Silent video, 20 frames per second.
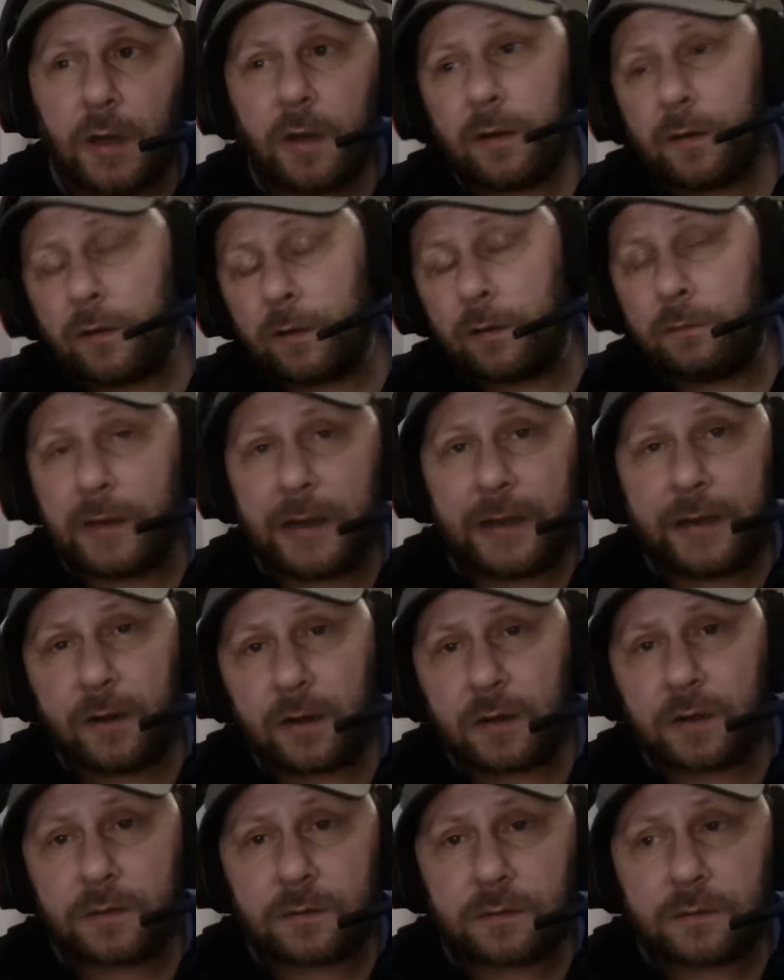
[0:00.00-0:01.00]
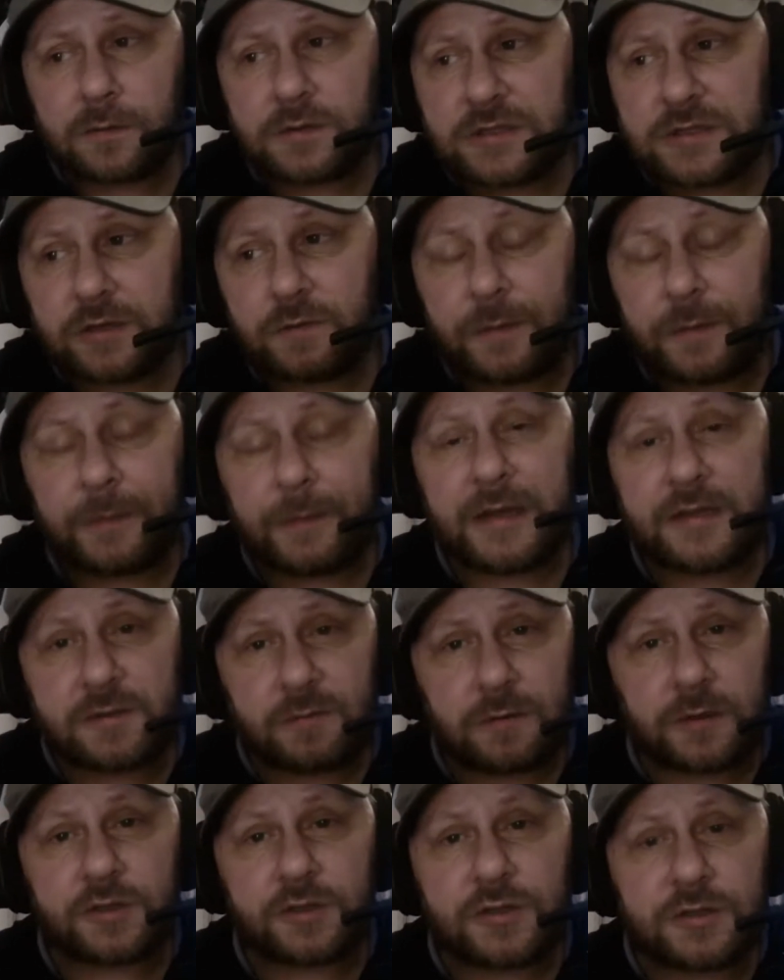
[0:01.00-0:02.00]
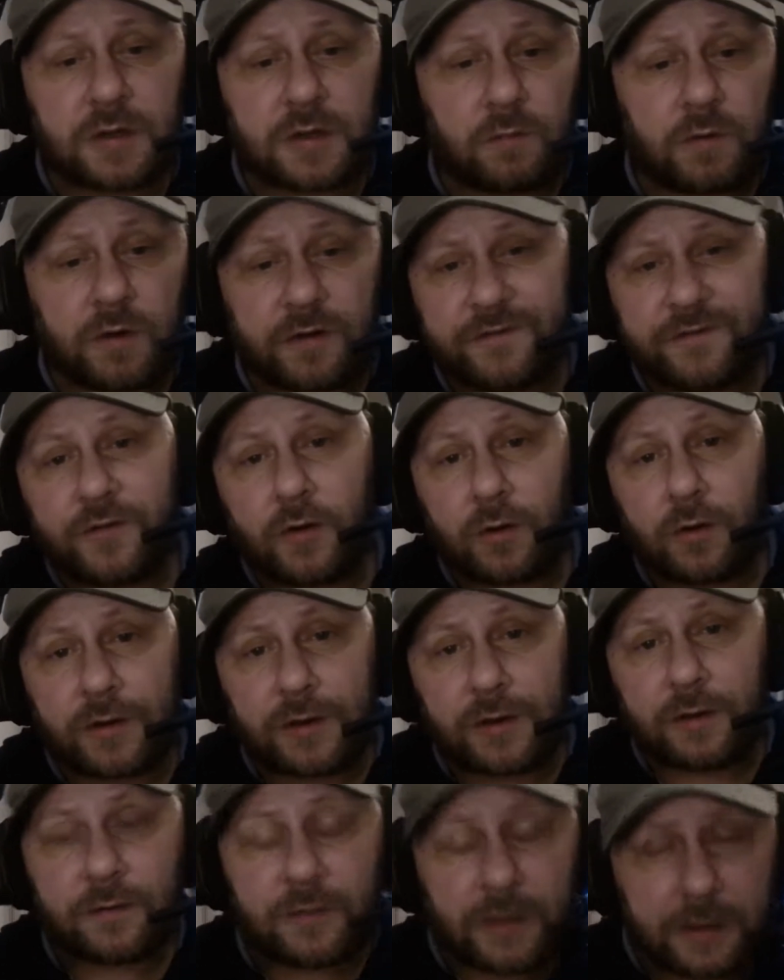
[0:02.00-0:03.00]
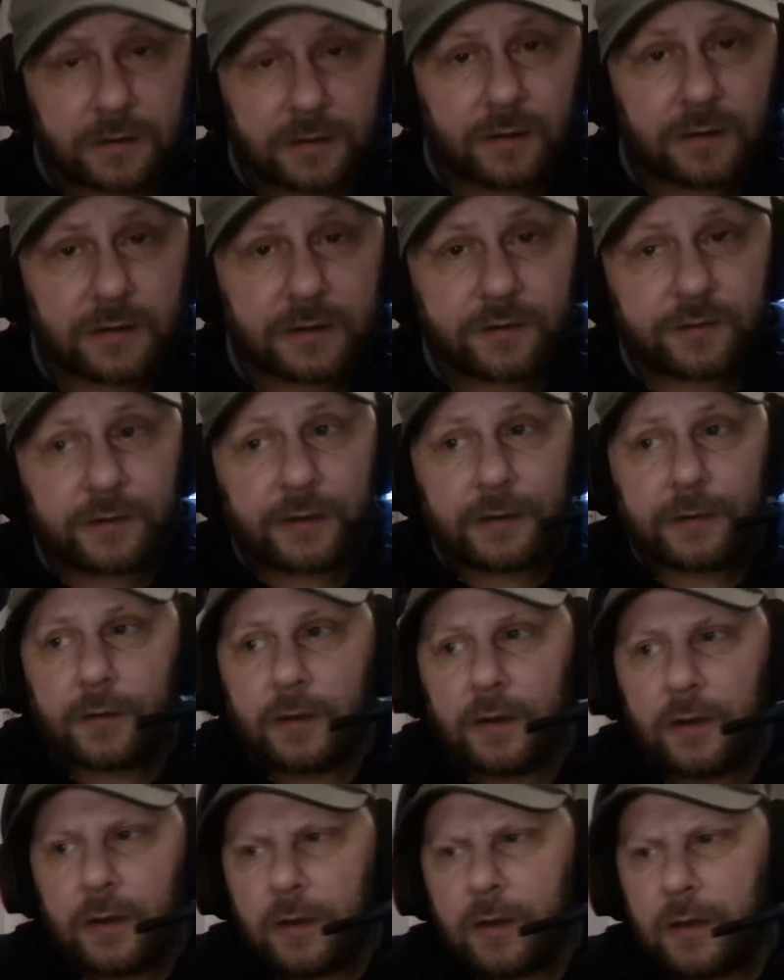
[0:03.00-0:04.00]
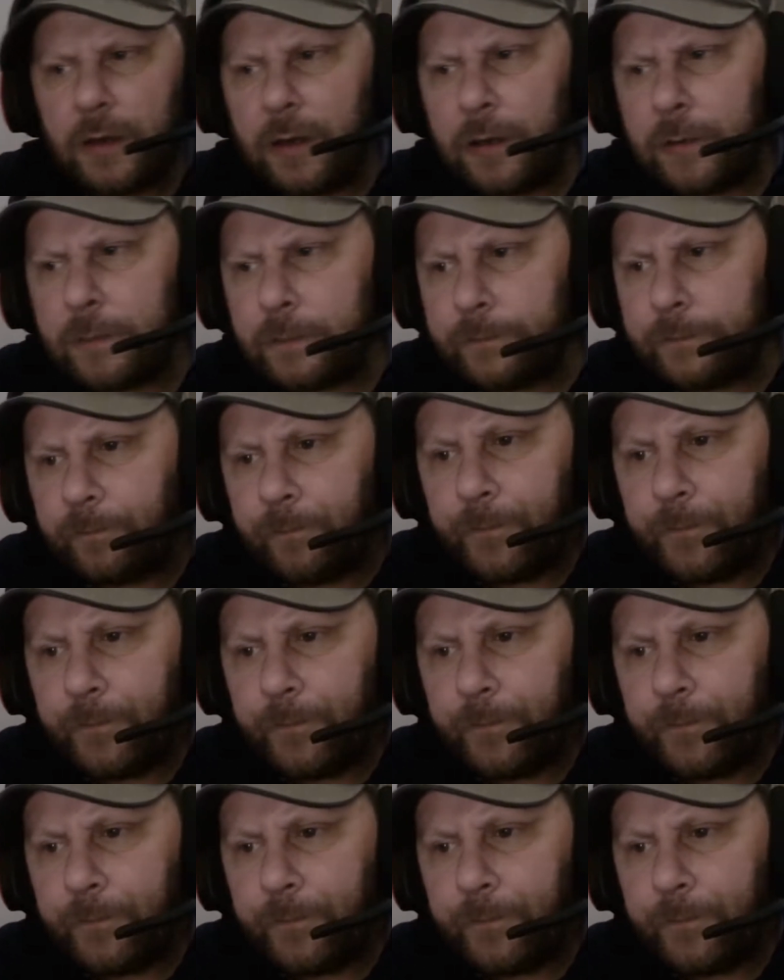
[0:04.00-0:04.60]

look, mate, I can still be mates with you. I just don't want to follow you. That kind of thing. Um,